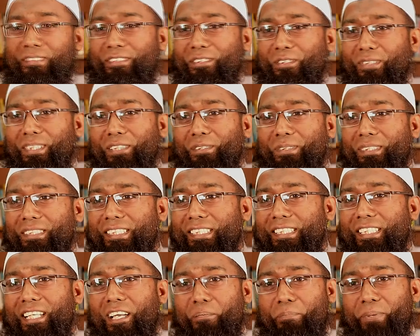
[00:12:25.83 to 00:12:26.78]
to use
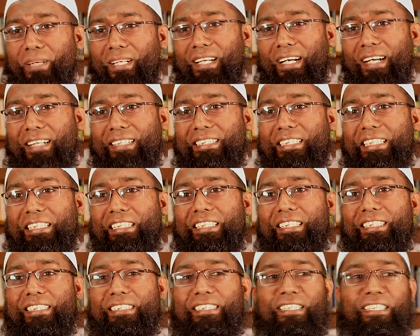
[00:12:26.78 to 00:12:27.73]
this iPad until
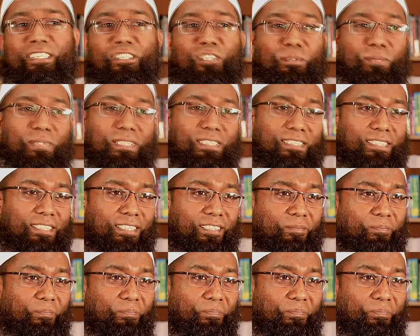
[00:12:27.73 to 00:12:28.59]
he is in university.